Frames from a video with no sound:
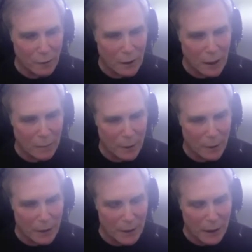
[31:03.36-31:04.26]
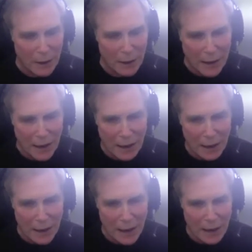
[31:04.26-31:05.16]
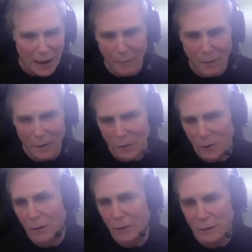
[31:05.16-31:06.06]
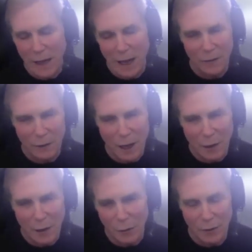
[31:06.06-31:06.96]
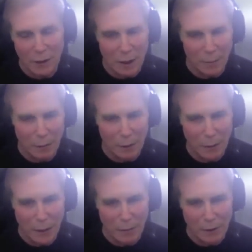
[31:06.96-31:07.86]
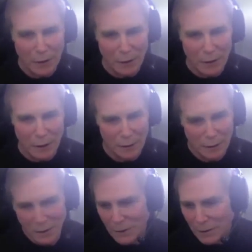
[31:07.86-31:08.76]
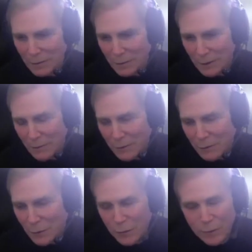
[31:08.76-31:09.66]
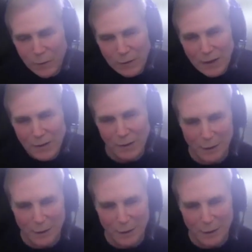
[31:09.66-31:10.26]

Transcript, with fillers: a company and and he made $200000 when the company went public and to me, I mean, it was, it was fantastic.